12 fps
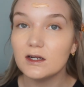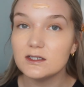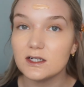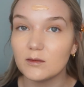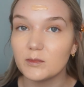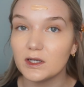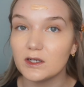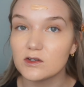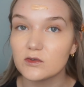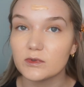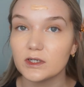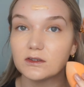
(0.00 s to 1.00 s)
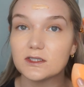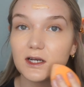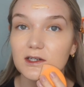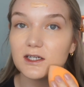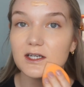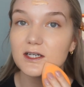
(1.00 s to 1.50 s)
Dampened Real
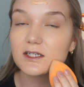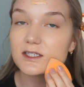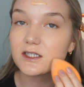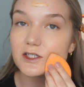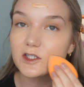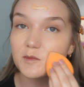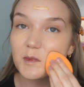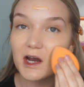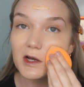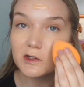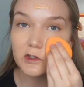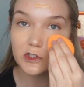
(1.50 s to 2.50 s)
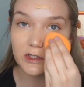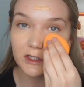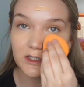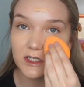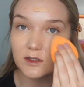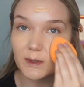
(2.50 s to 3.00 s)
Techniques sponge.
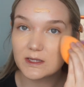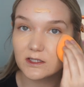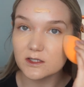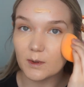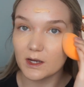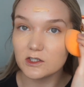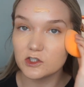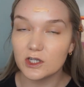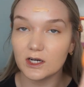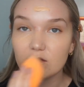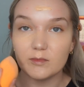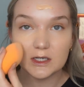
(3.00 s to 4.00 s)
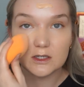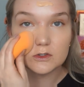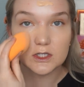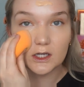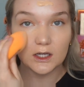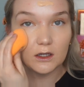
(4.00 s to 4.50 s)
This has been the sponge that I've been
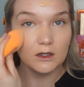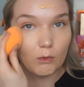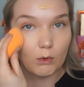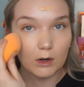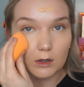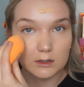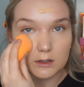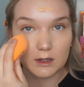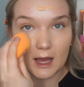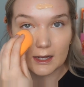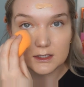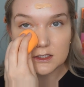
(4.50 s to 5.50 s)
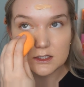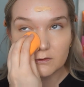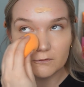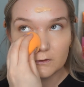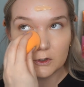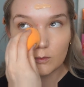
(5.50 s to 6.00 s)
using for the last
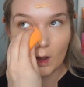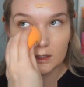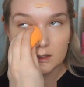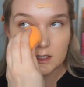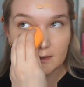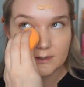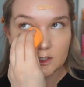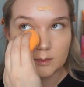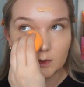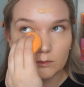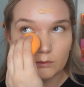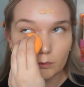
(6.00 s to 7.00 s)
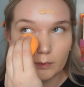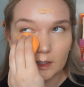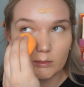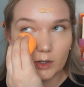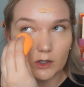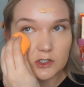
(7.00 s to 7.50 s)
few months. I've just been
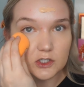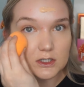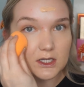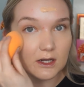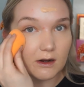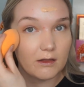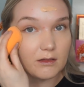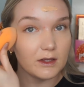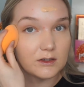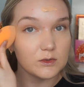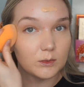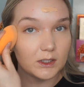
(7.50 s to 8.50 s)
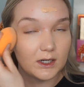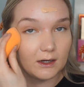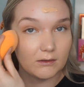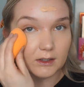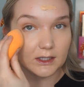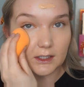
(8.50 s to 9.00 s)
repurchasing this one. I
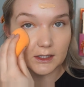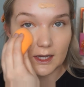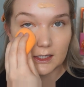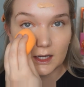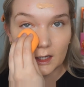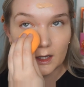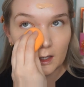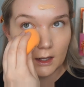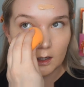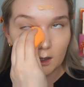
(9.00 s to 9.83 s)
really like it.